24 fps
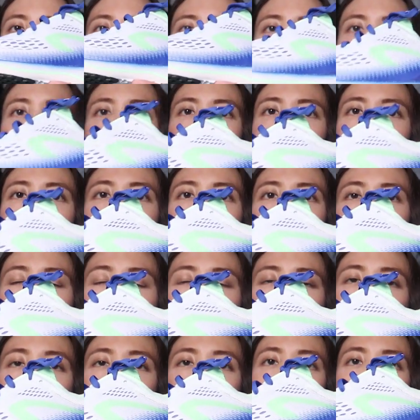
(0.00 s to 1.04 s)
and the K D Light
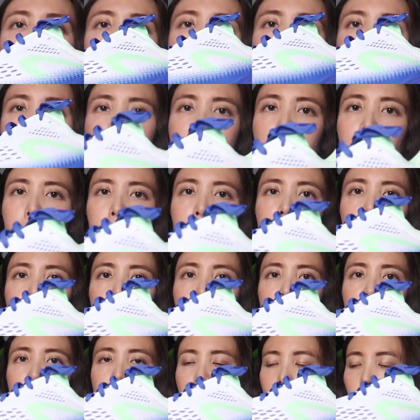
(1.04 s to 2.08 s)
has a drop of eight
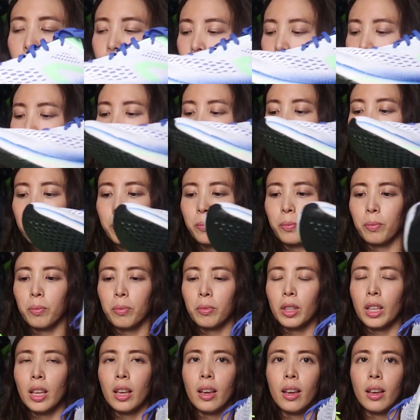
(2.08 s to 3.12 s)
millimeters.
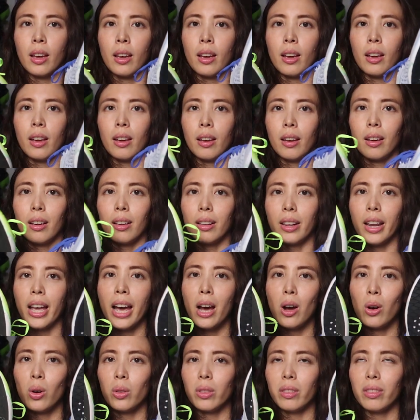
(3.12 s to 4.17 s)

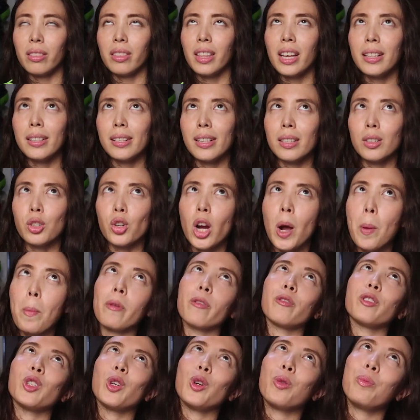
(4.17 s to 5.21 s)
Now that's a drop
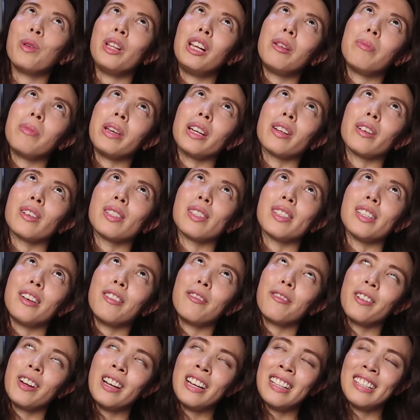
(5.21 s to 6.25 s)
of two millimeters
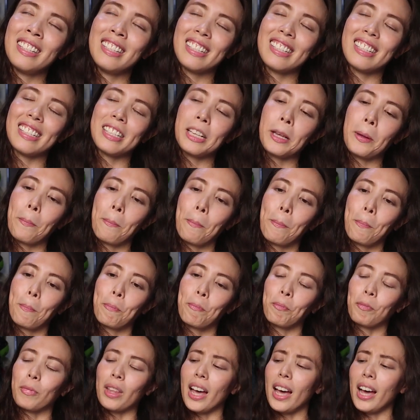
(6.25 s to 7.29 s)
difference.
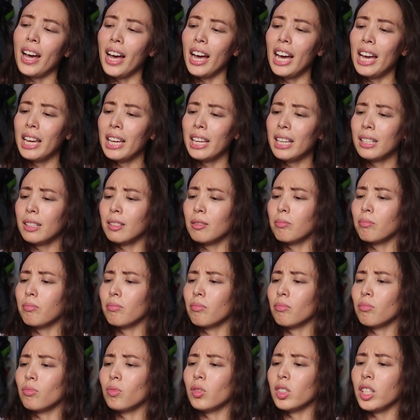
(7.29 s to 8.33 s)
I
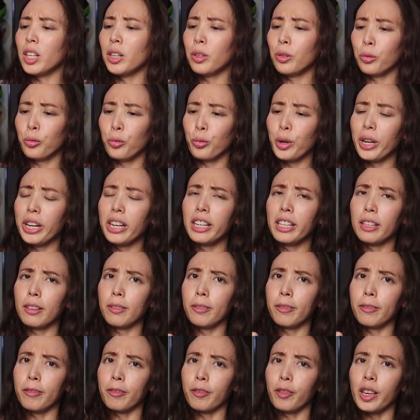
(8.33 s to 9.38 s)
didn't really
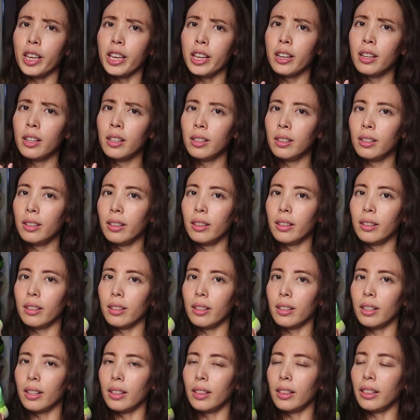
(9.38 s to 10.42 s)
feel
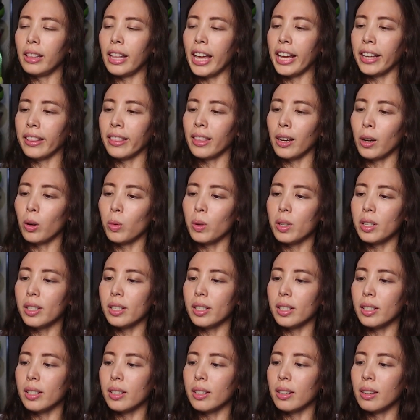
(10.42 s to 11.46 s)
like there
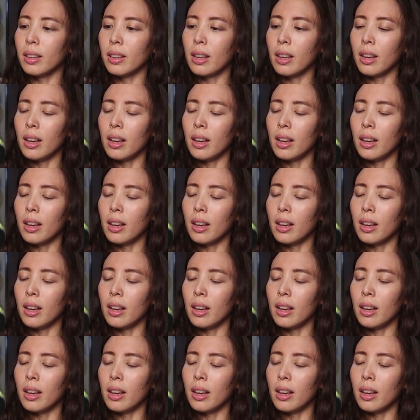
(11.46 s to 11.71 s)
was